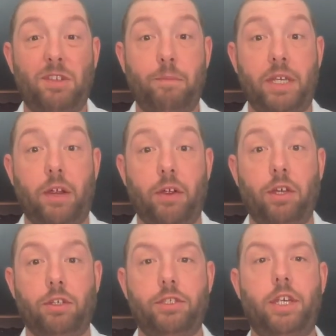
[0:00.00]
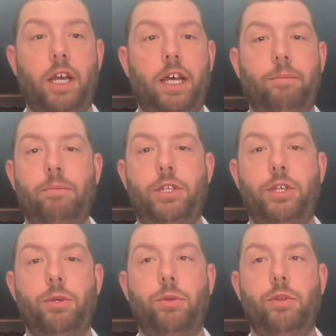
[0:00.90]
materials
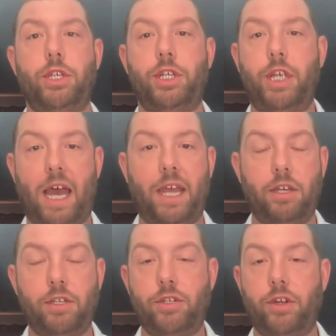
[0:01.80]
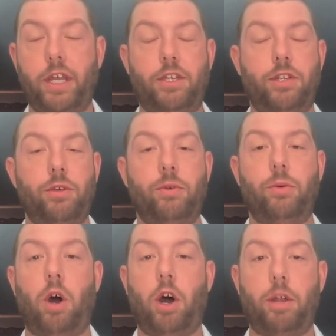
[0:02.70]
to the GI industry,
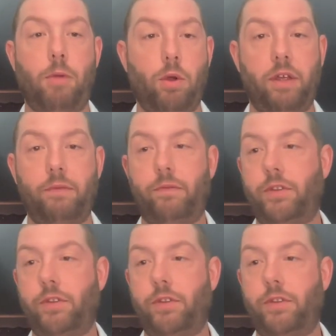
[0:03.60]
to automotive,